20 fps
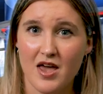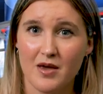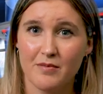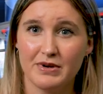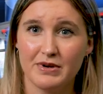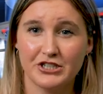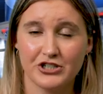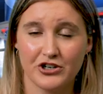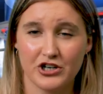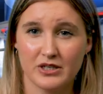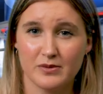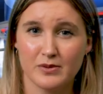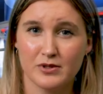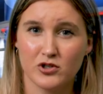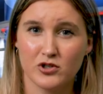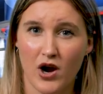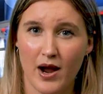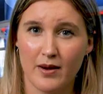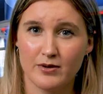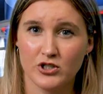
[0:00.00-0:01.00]
Be sure to
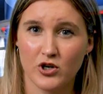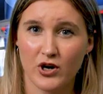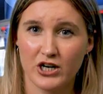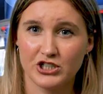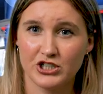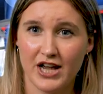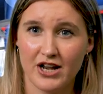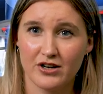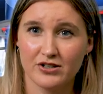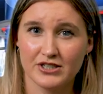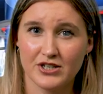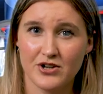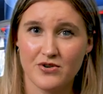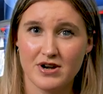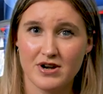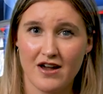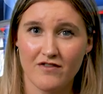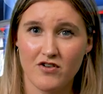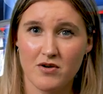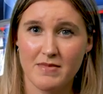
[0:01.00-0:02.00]
subscribe to our channel so you
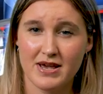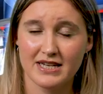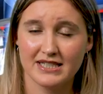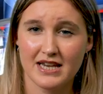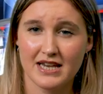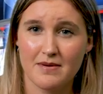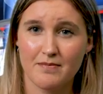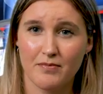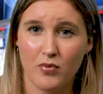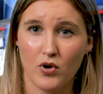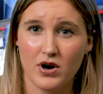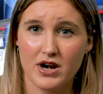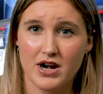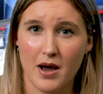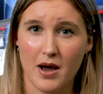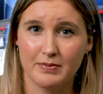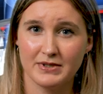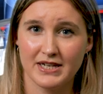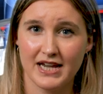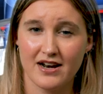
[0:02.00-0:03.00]
never miss an important
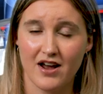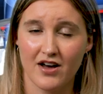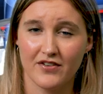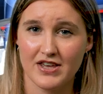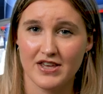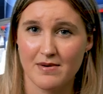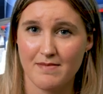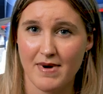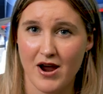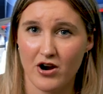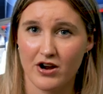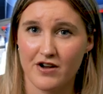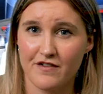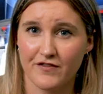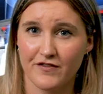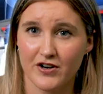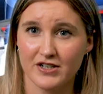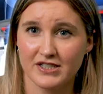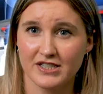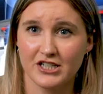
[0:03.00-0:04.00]
update on the America
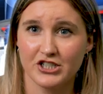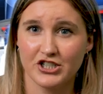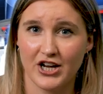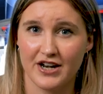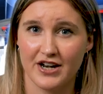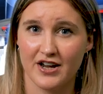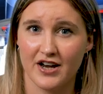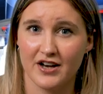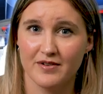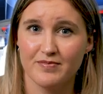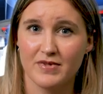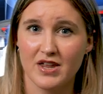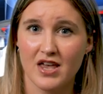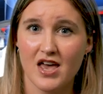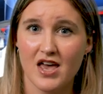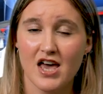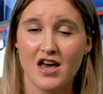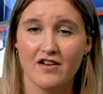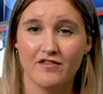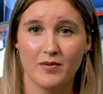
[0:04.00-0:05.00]
First agenda.
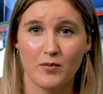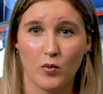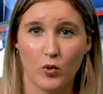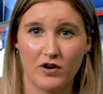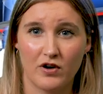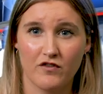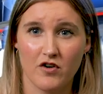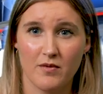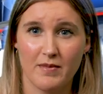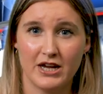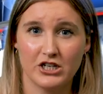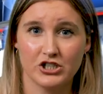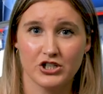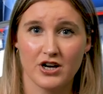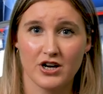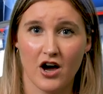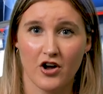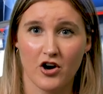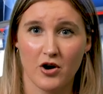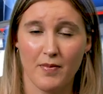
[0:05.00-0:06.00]
For more
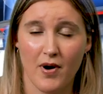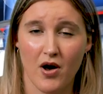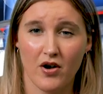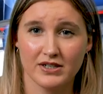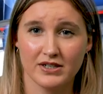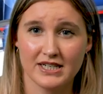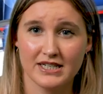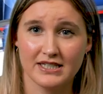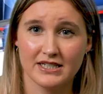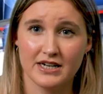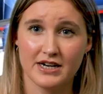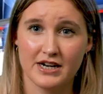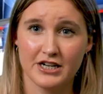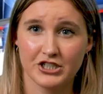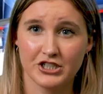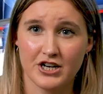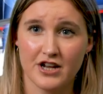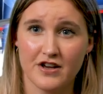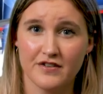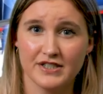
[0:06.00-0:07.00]
information on our policies and
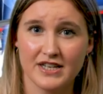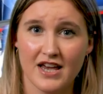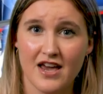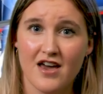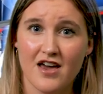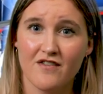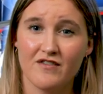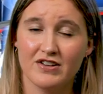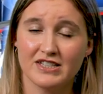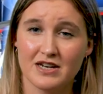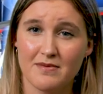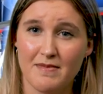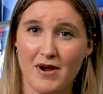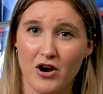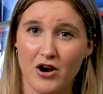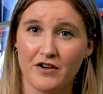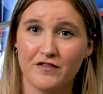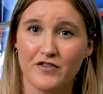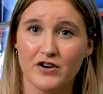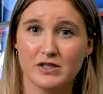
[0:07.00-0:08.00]
initiatives, visit
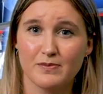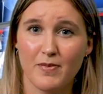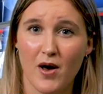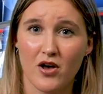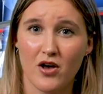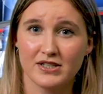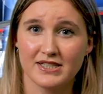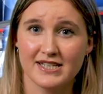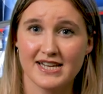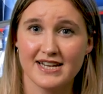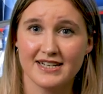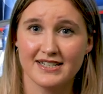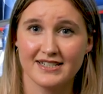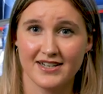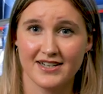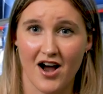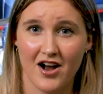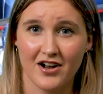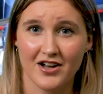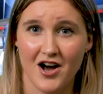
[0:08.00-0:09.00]

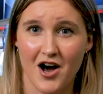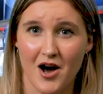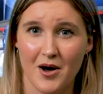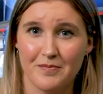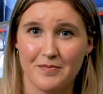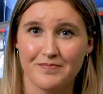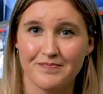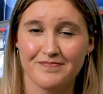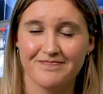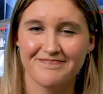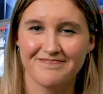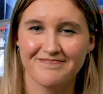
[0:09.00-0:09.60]
americafirstpolicy.com.